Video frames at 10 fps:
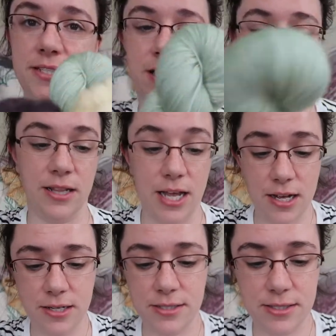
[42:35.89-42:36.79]
on
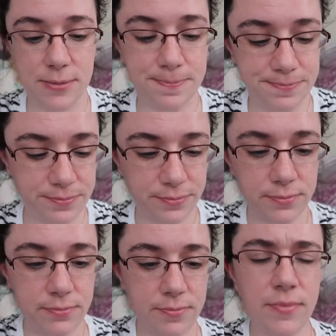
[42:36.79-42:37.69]
Luxe.
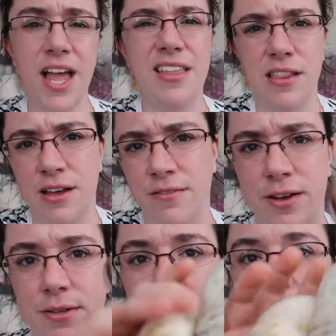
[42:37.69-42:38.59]
I love
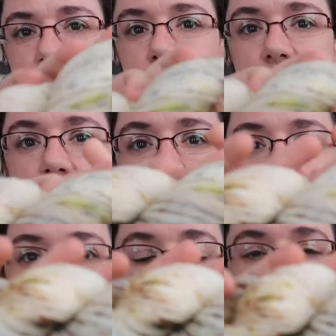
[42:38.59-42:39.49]
how Luxe dyes up.
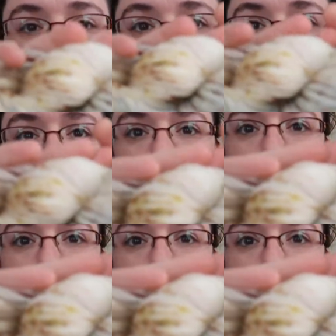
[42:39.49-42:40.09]
It's so